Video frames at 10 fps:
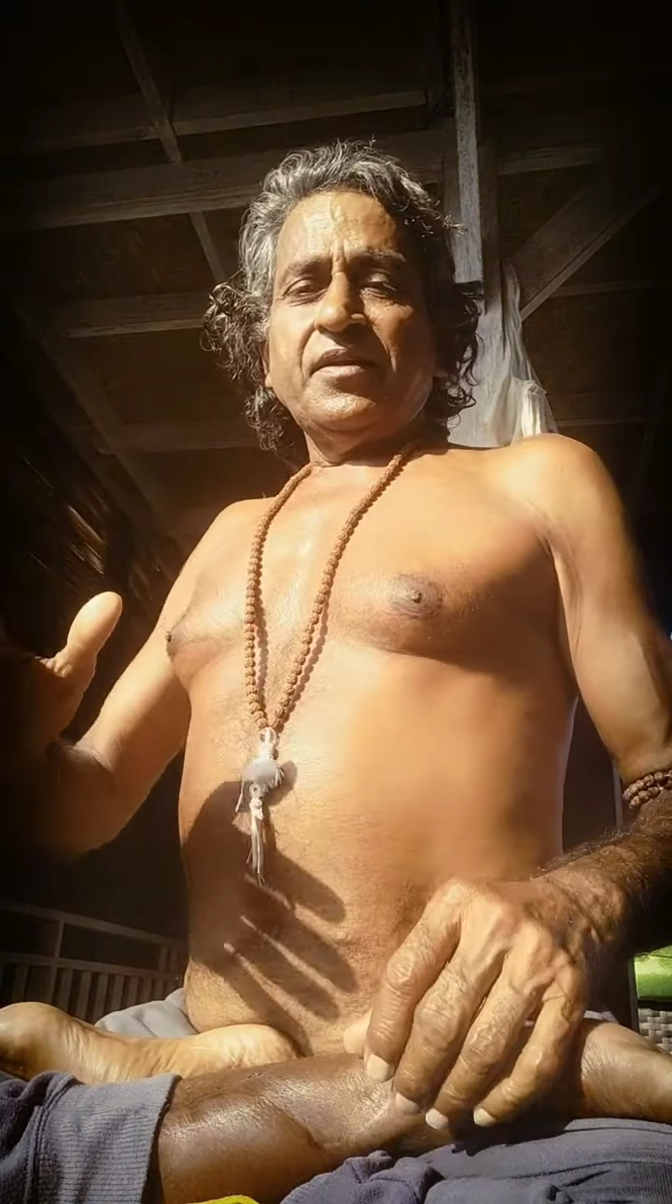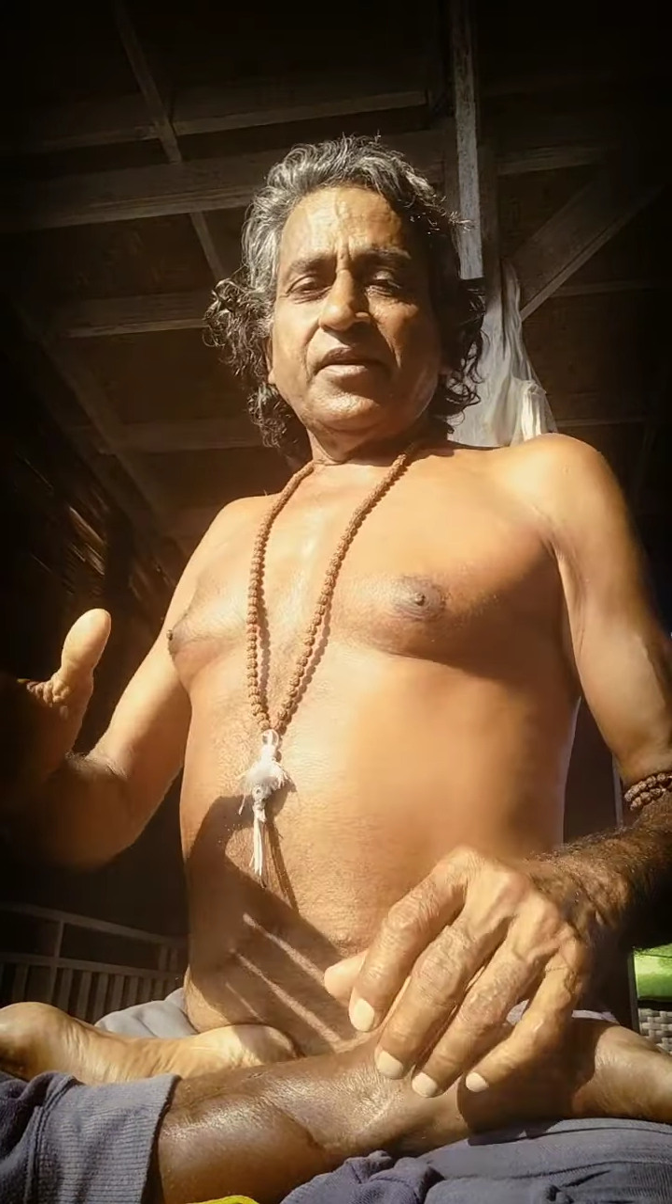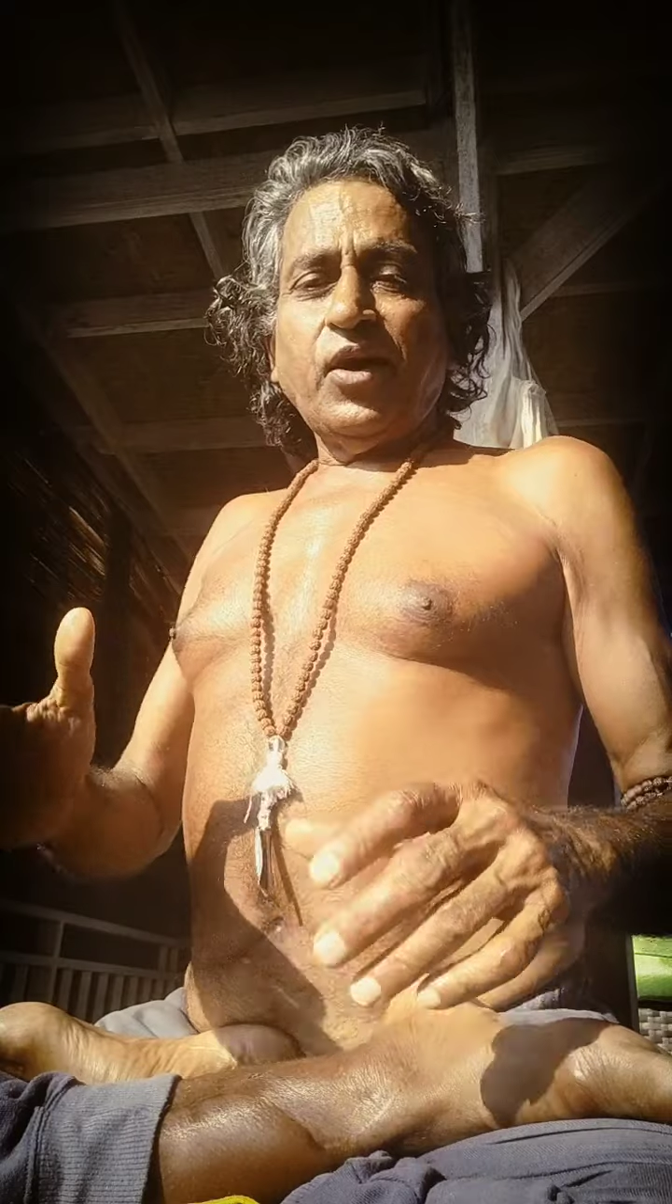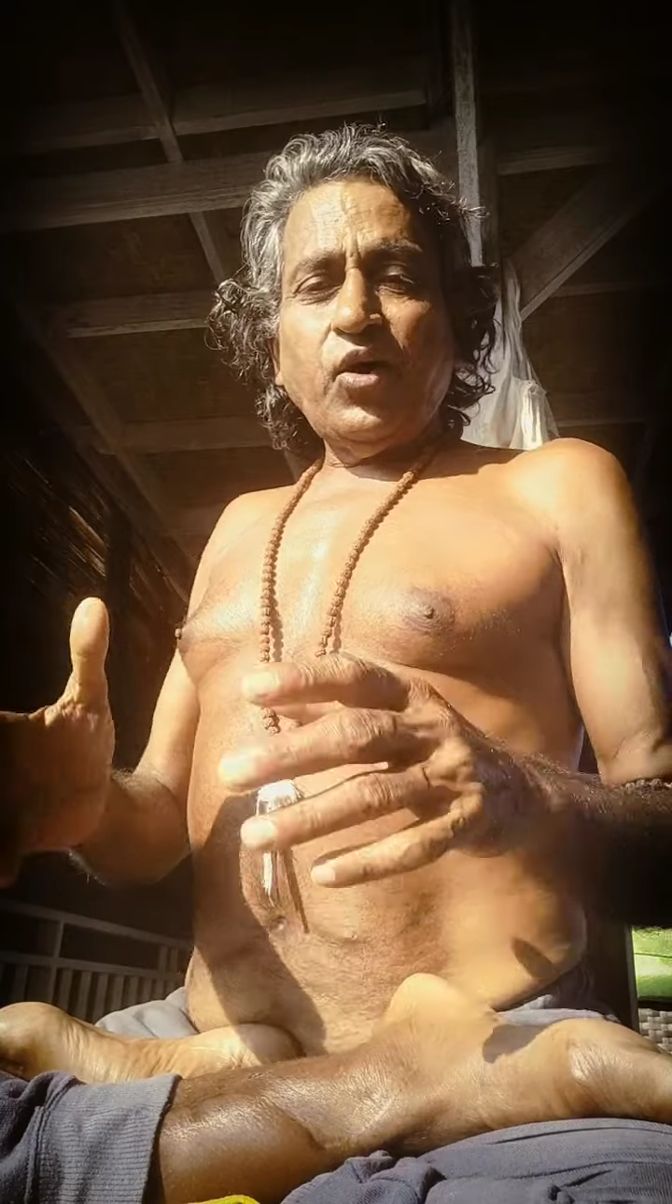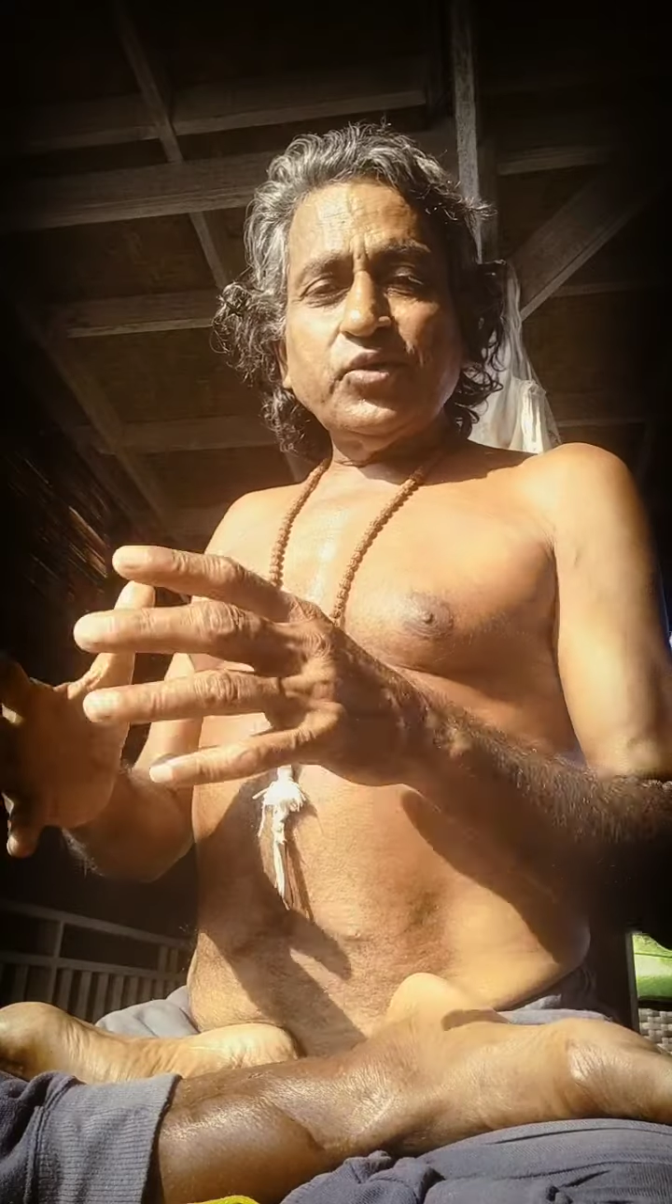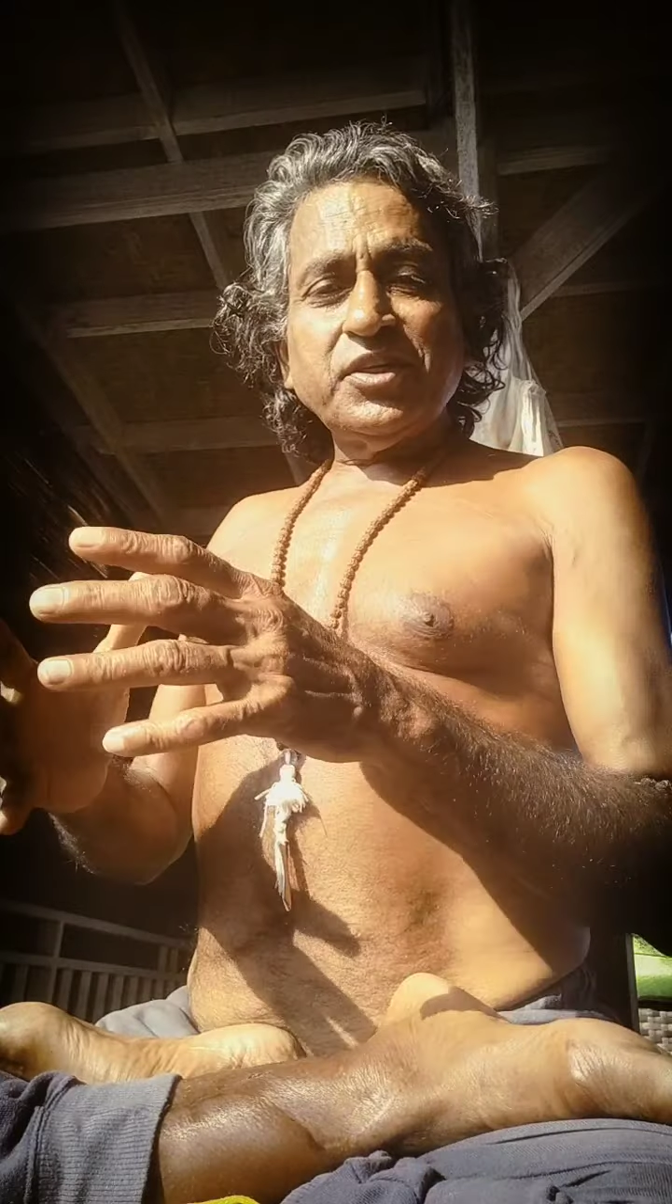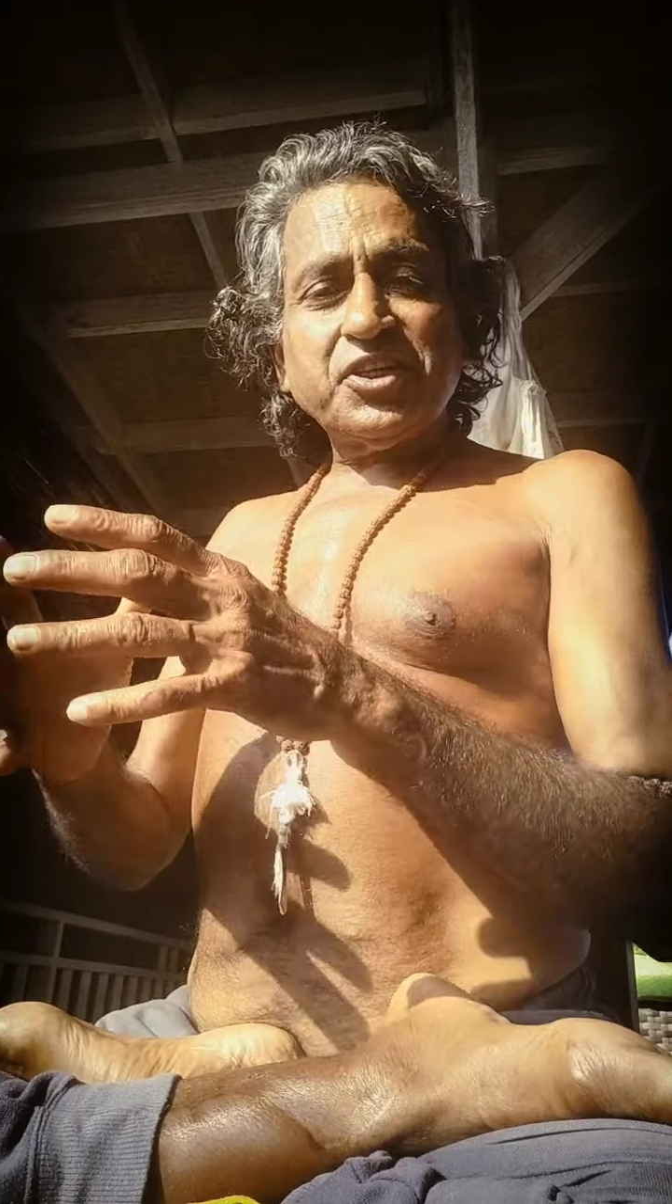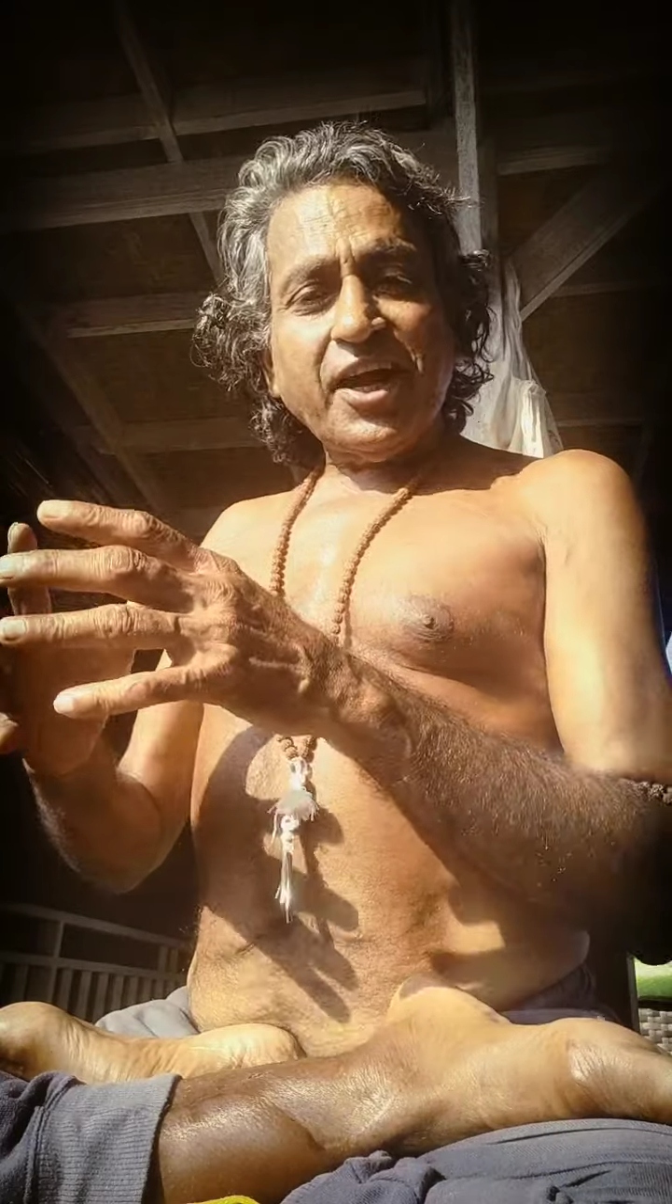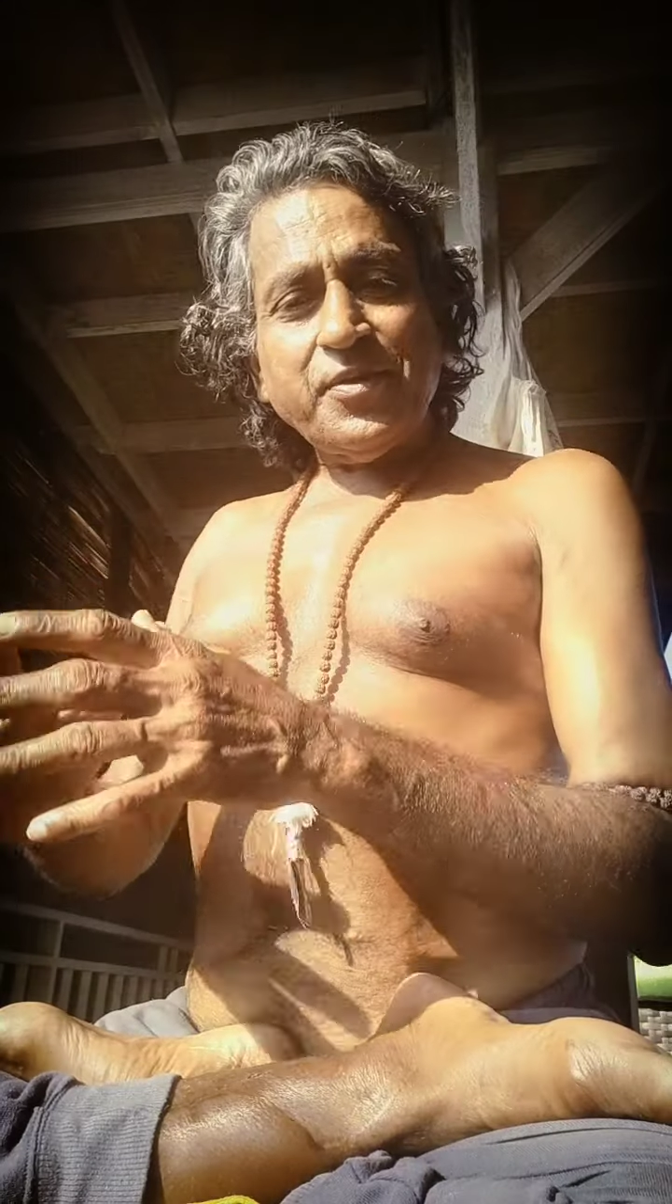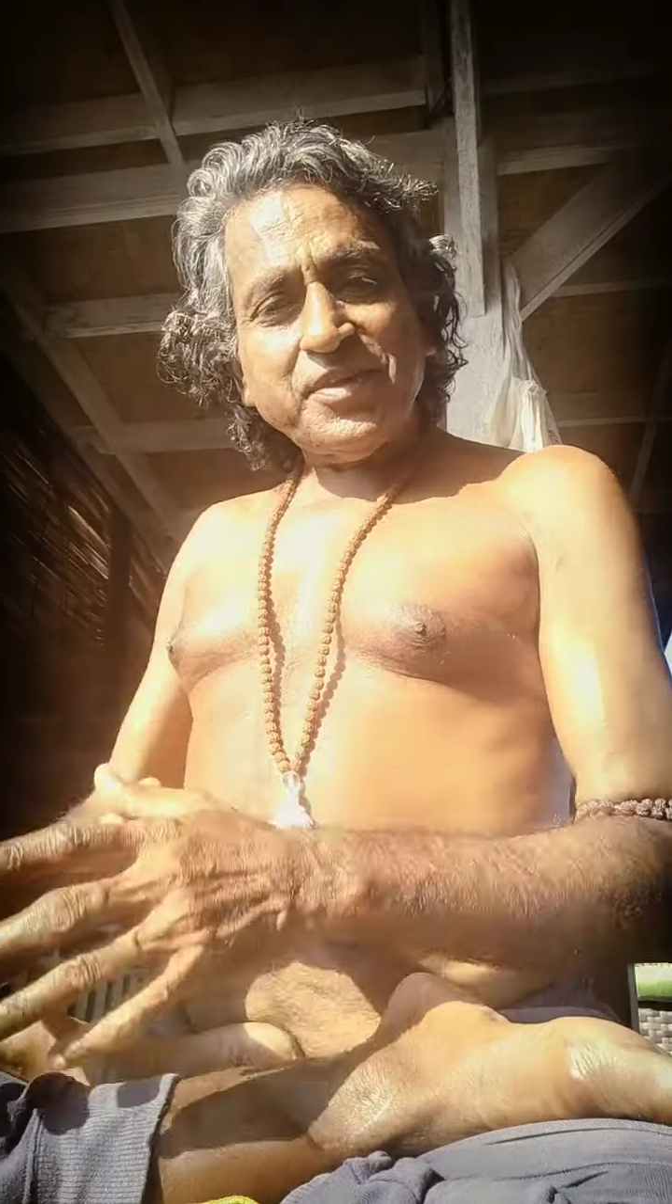Now the time